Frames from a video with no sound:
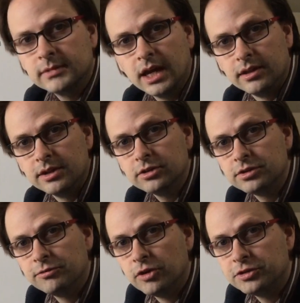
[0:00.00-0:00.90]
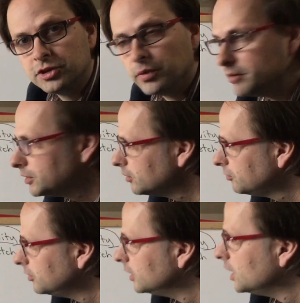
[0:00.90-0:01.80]
Okay, there's the first
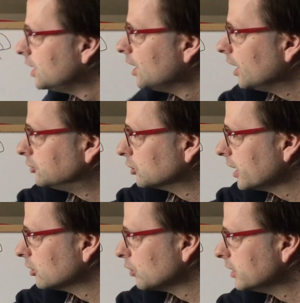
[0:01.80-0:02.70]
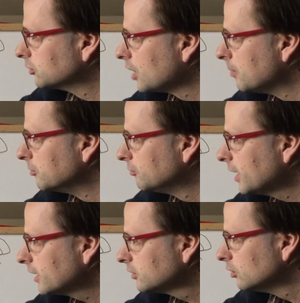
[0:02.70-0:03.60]
derivative. I took out a greatest common
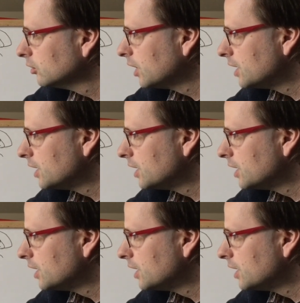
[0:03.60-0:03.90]
factor,